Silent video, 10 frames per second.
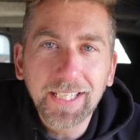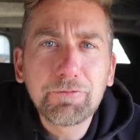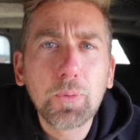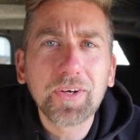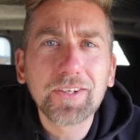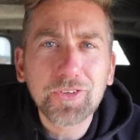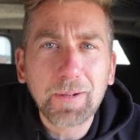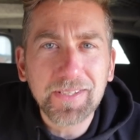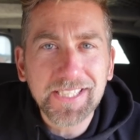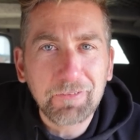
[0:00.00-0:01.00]
If you want to
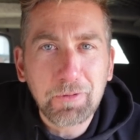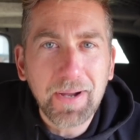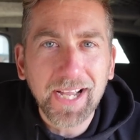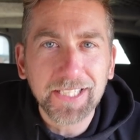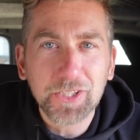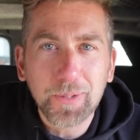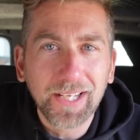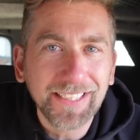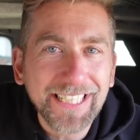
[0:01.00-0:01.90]
grab yourself a bargain as well,